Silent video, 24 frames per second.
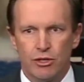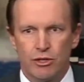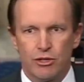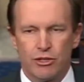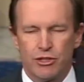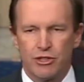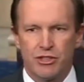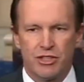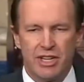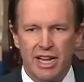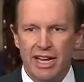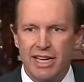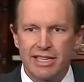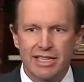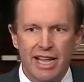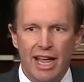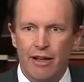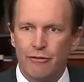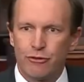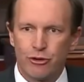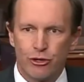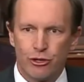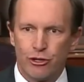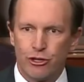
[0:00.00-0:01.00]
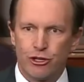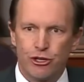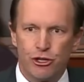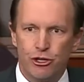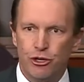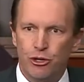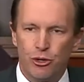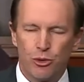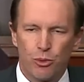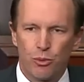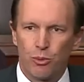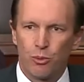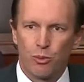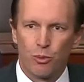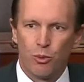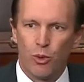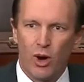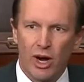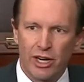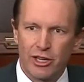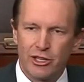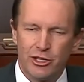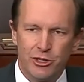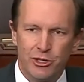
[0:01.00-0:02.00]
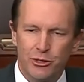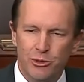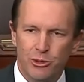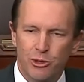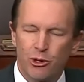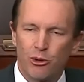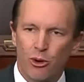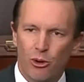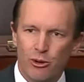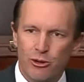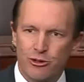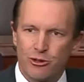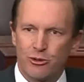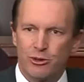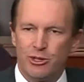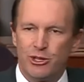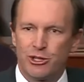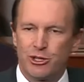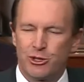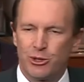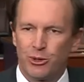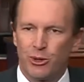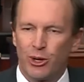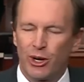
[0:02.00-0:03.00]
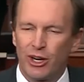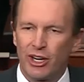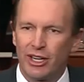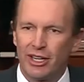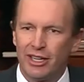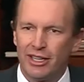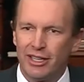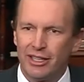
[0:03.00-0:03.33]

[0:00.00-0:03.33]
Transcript: Just days after a shooter walked into a grocery store